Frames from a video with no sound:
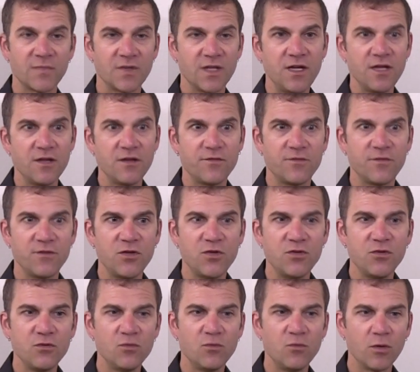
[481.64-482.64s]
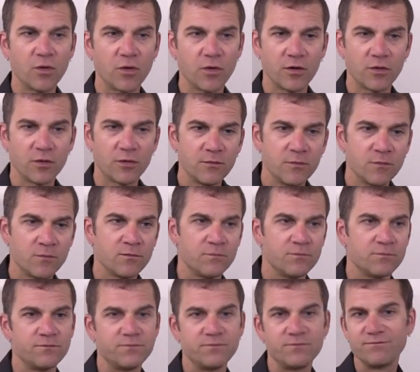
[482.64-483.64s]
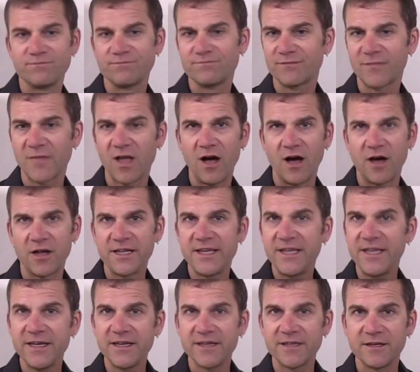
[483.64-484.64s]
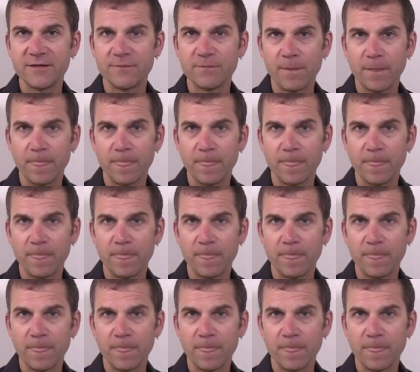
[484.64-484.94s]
if you were on a gig